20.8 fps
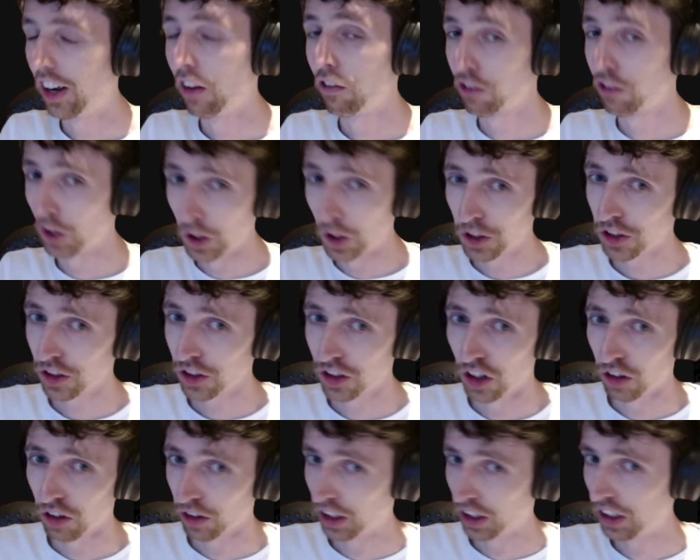Frost is
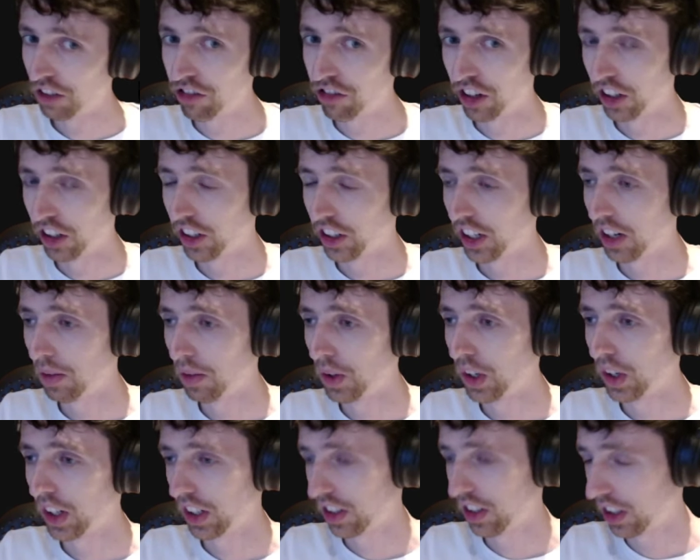not really Funnel
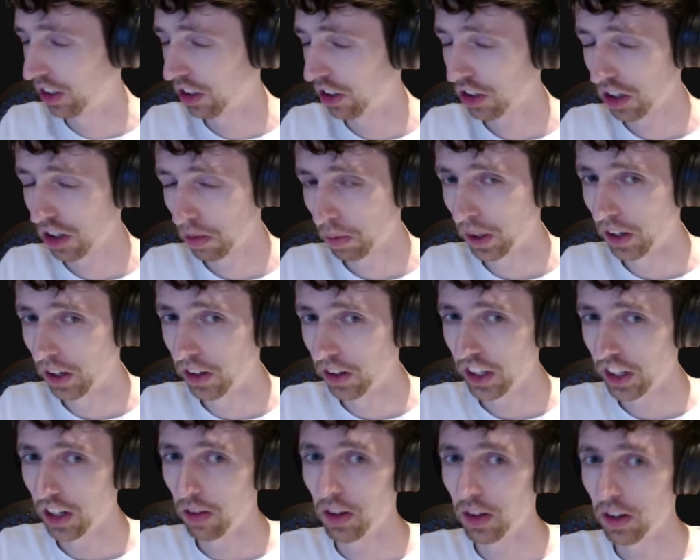anymore. It still does good
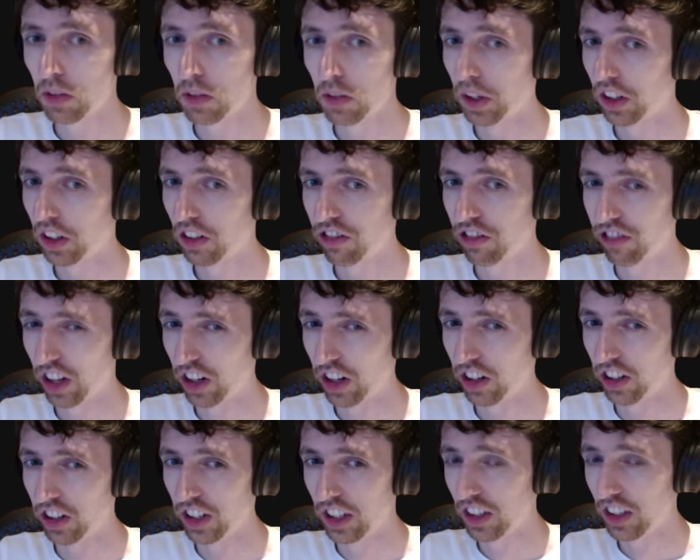priority damage, but its
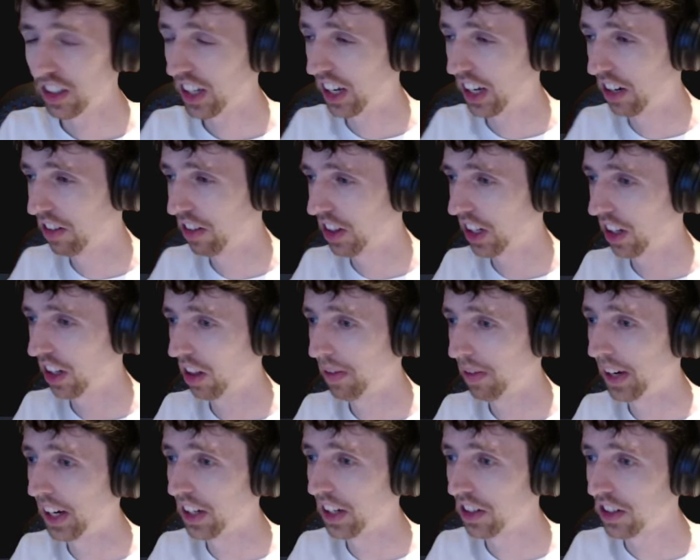Funnel is kind of a thing of the
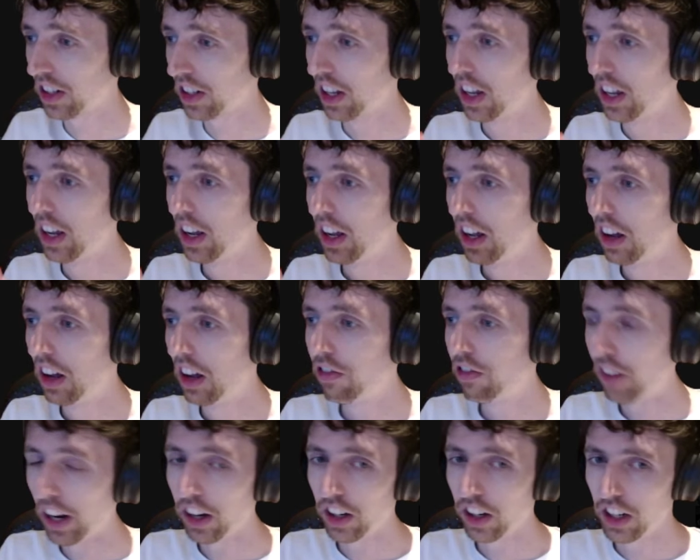past.
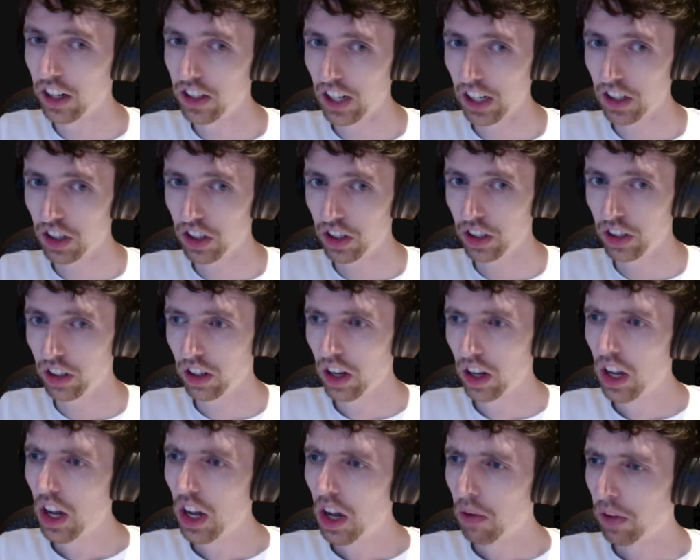Fire has Execute,
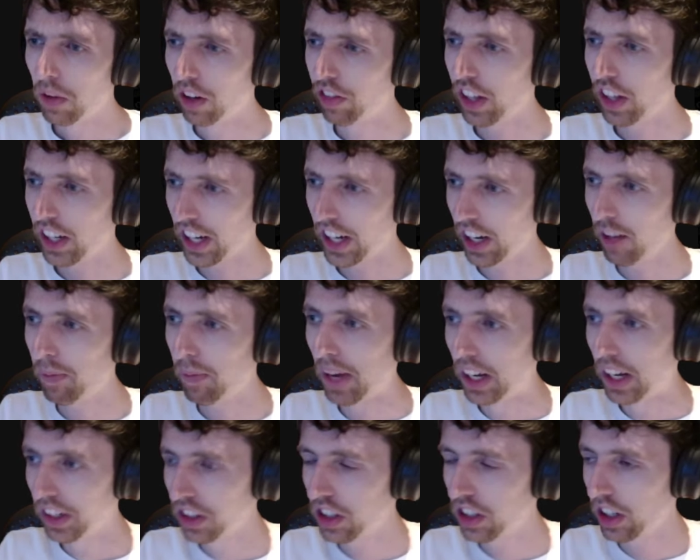but if they kind of
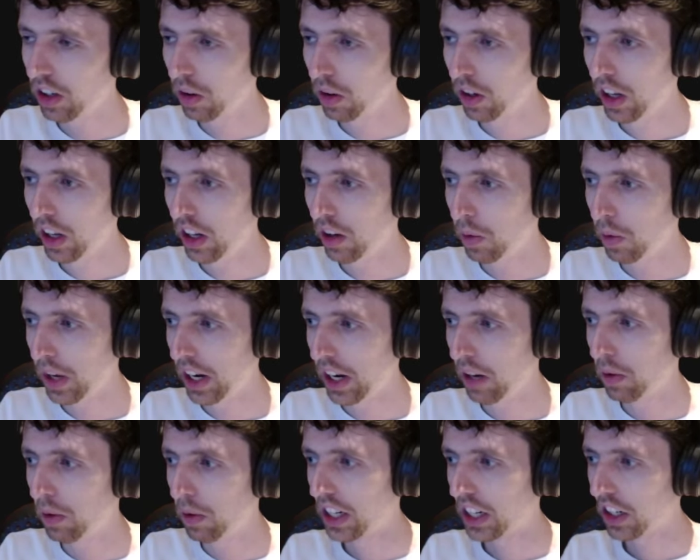balance it out in a way
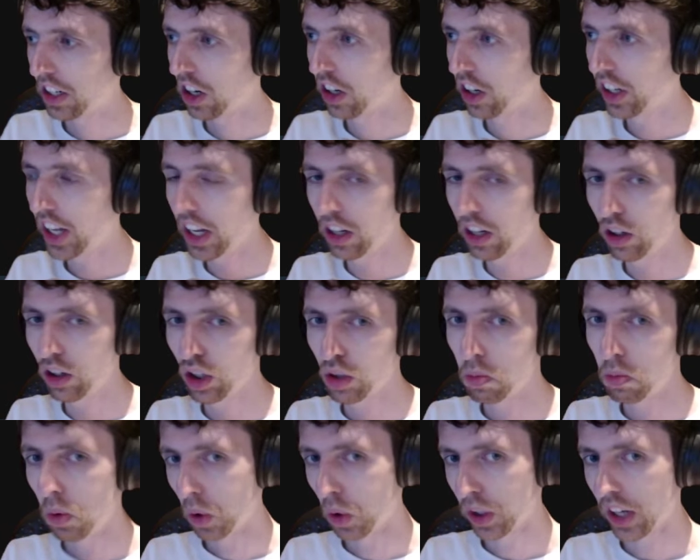where like Arcane does
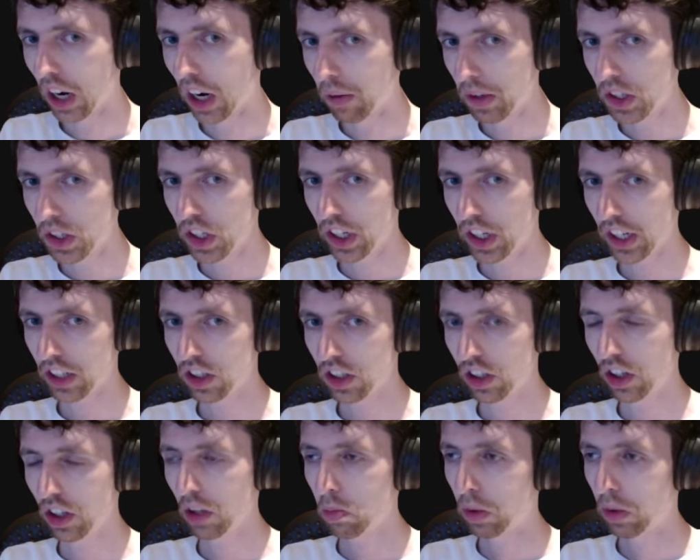more damage in
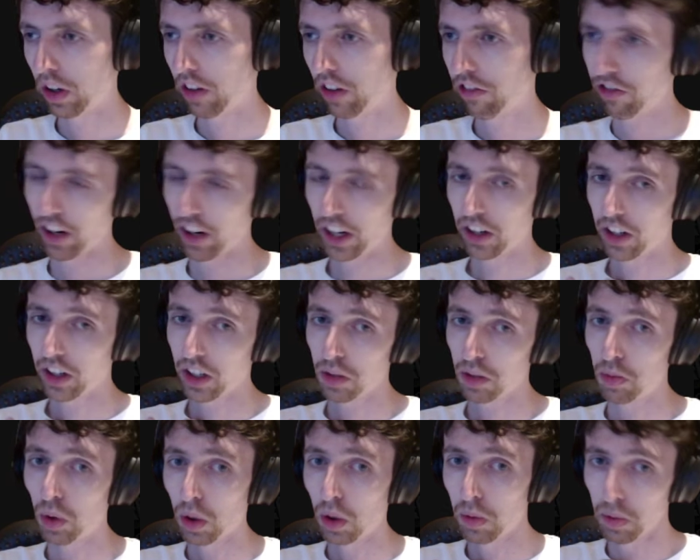Execute, but Fire
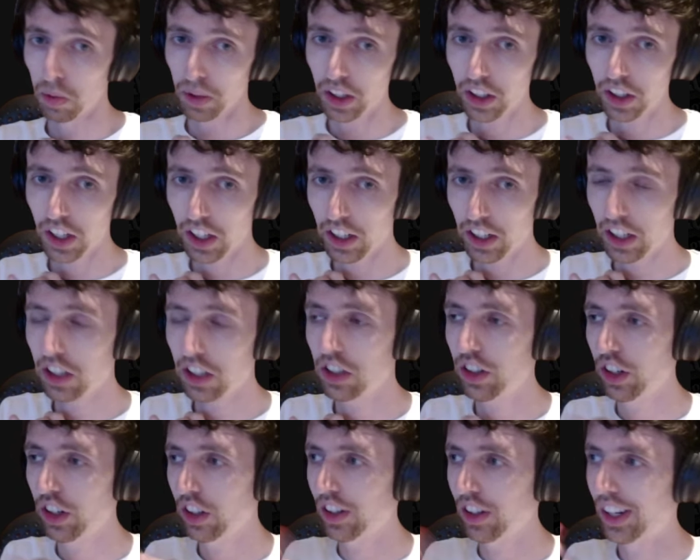has more mobility in
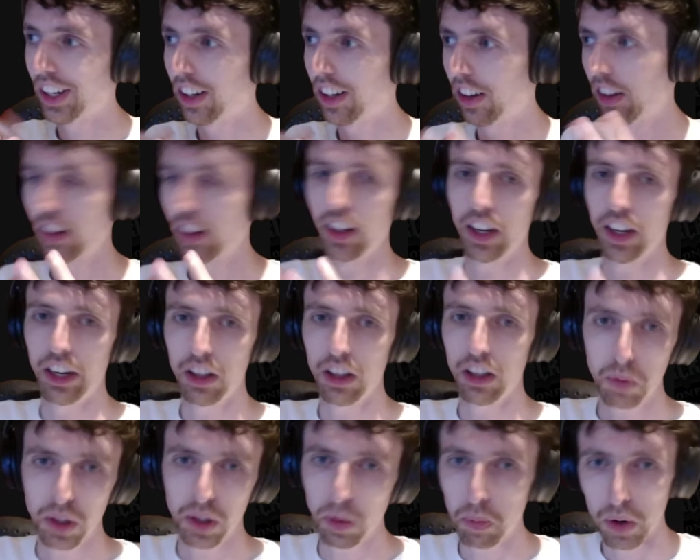Execute, like it's
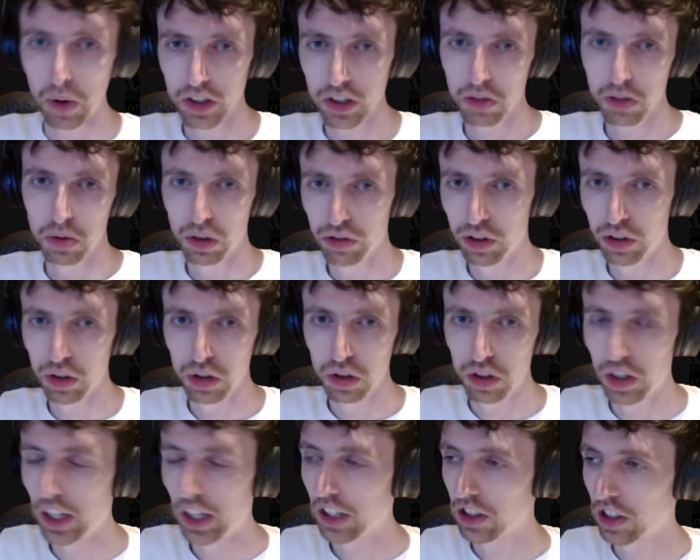still possible for those
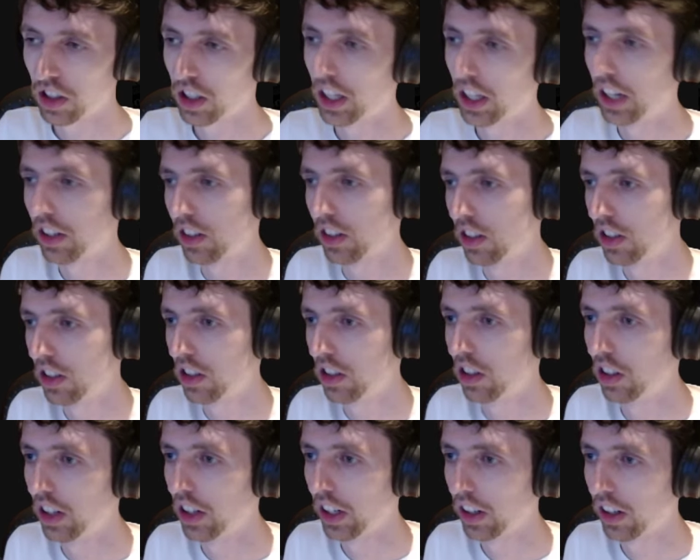two Execute classes
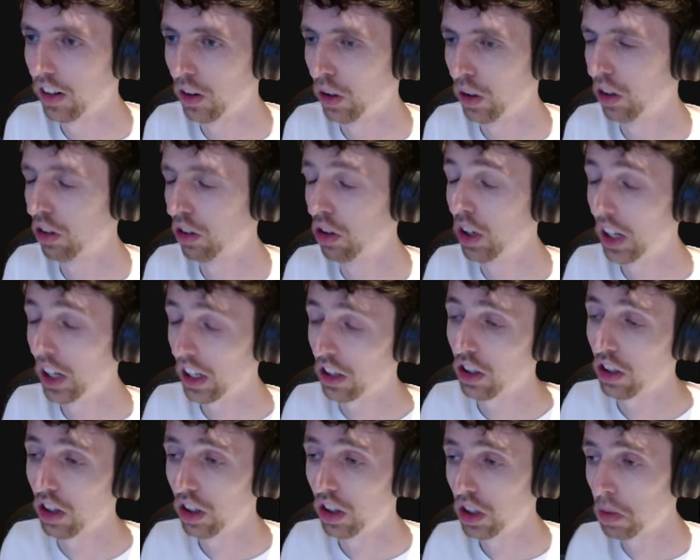to like, or the two
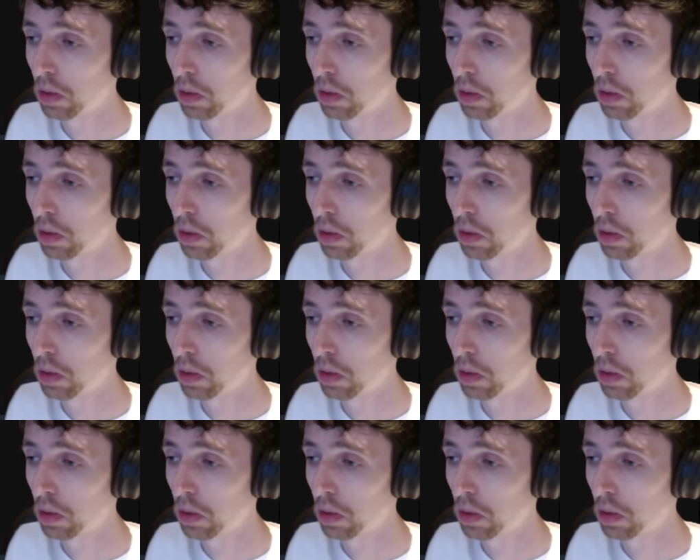Execute